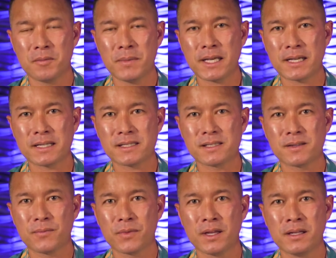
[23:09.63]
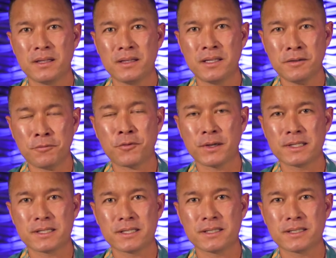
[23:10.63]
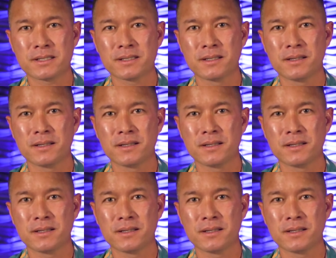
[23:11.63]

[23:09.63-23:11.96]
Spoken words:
Because differences,